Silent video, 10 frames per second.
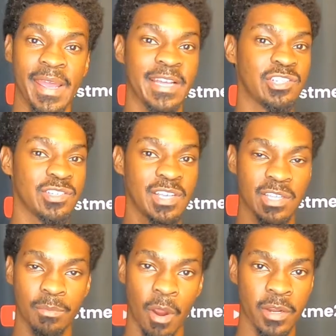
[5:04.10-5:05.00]
It had just
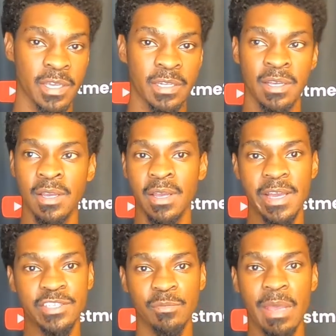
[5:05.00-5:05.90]
hit the market.
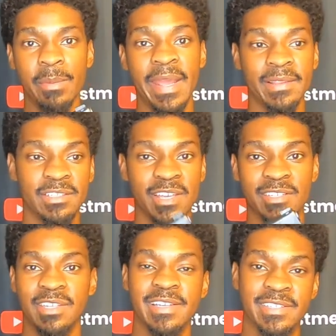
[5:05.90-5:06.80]
And so maybe they had to
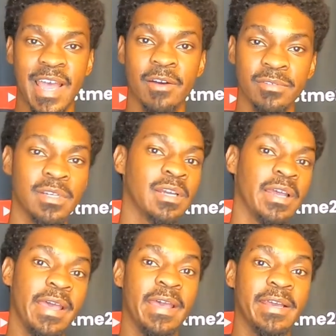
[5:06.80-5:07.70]
test things out
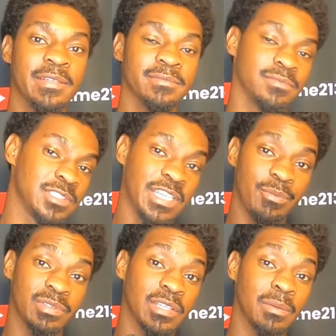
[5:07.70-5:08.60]
and
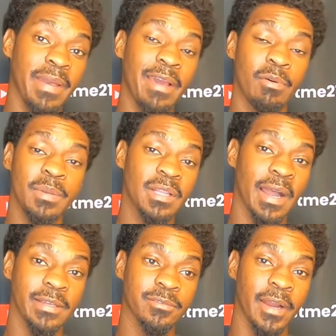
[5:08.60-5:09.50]
see what the demand would be
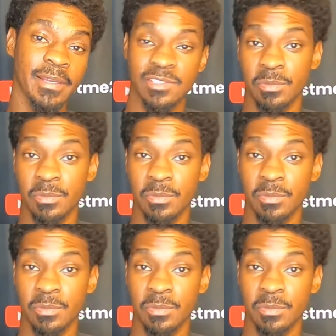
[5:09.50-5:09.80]
like, right?